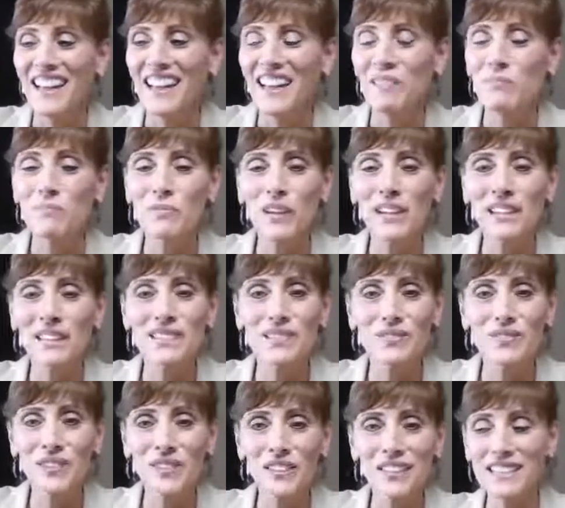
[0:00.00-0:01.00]
and bread is
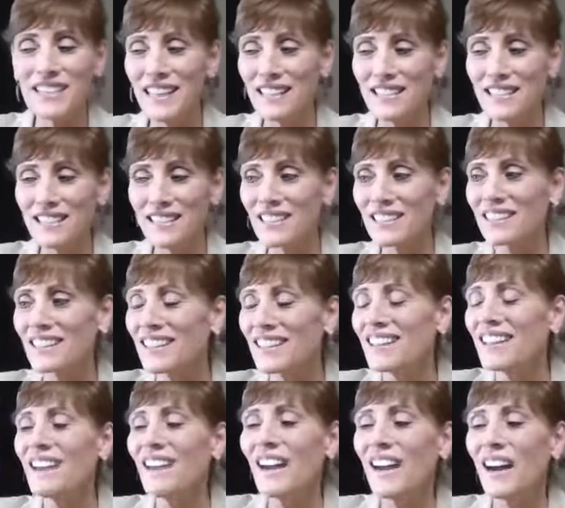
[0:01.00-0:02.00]
very tasty.
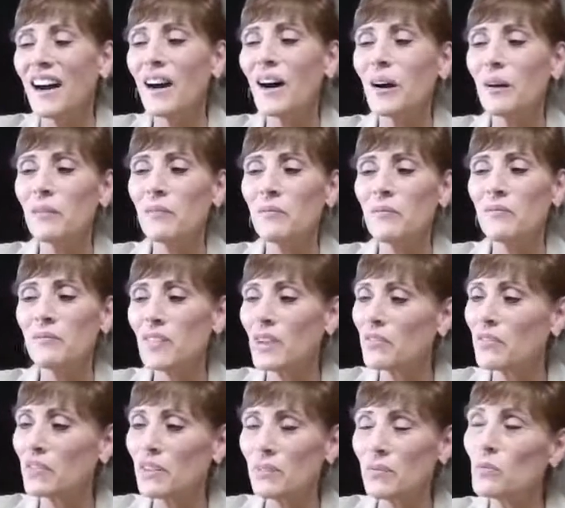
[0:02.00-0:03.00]
Um,
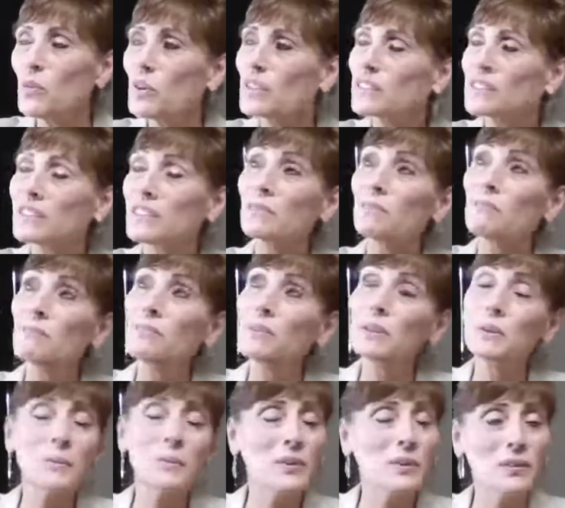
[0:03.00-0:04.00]
every once in a
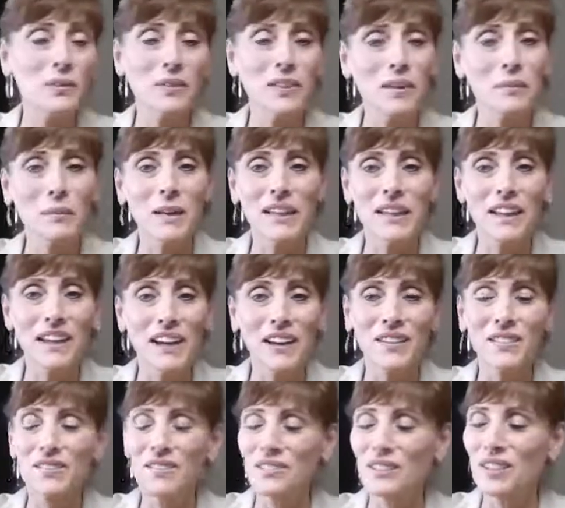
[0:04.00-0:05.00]
blue moon, I might
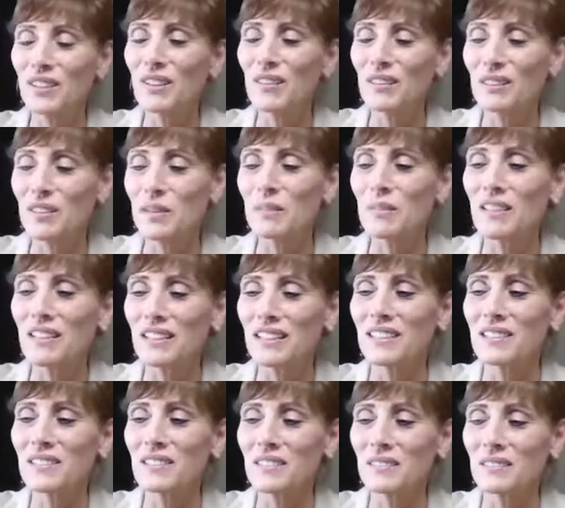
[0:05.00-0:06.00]
have you know something
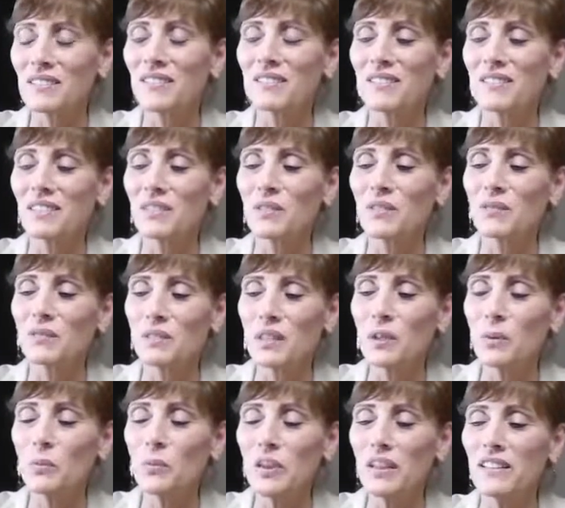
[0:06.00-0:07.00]
that's you know
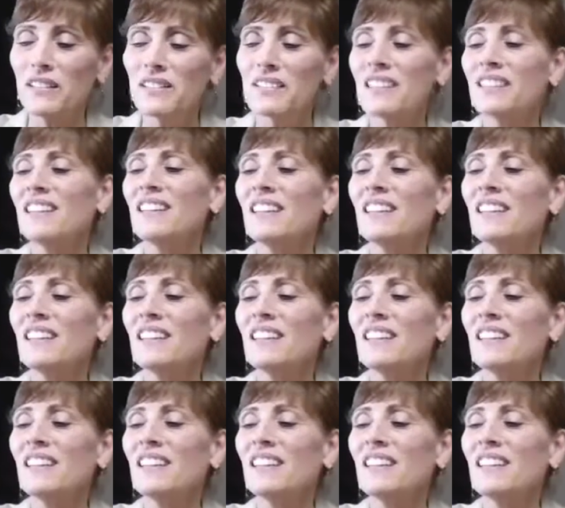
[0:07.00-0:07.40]
real wheat,